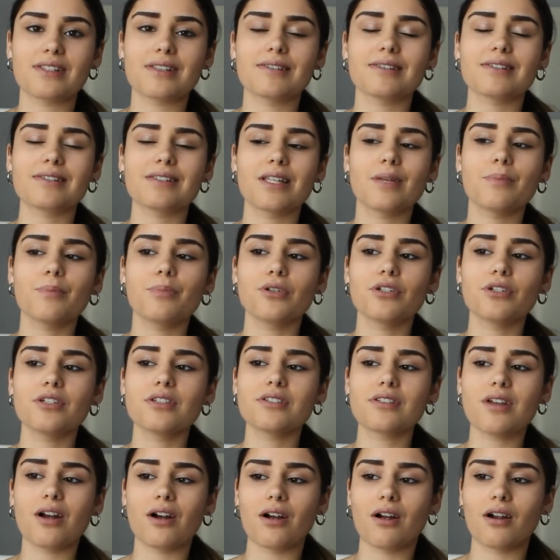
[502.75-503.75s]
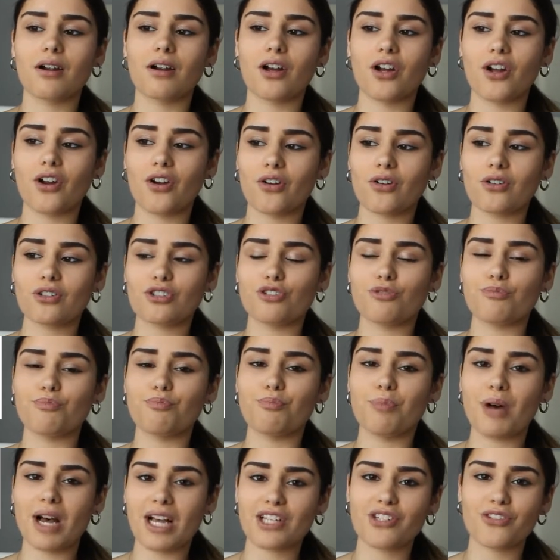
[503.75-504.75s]
Slippers are a girl's
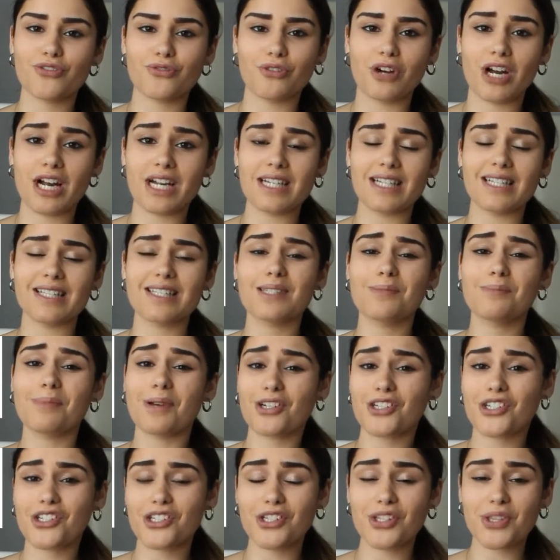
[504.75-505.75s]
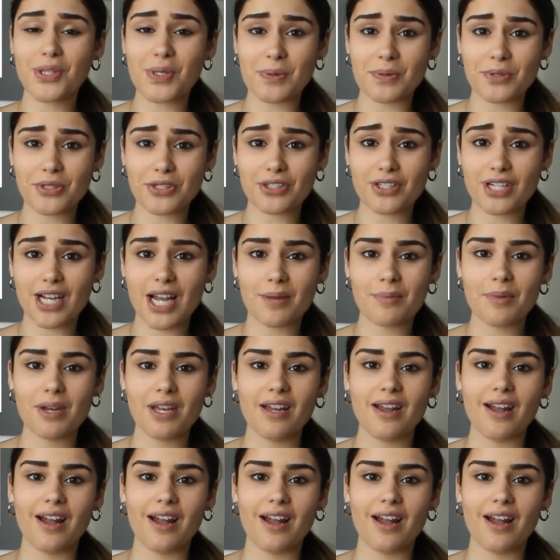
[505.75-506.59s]
best friend, especially in the wintertime.